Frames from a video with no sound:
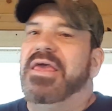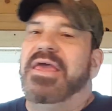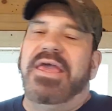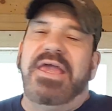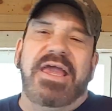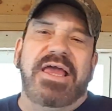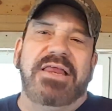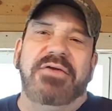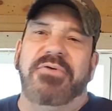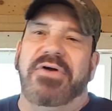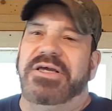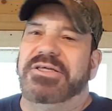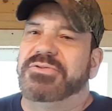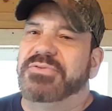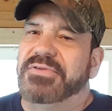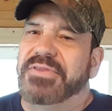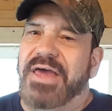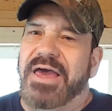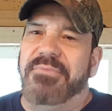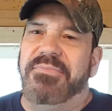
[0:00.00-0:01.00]
Anyways,
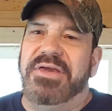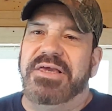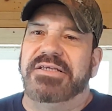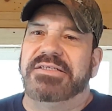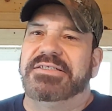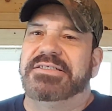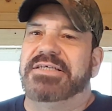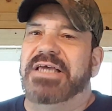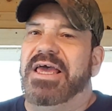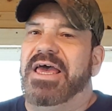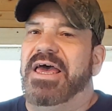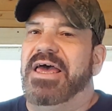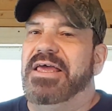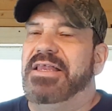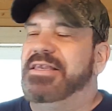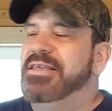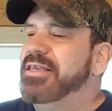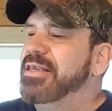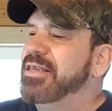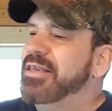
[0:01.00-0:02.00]
with that being
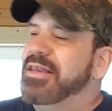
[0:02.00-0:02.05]
said,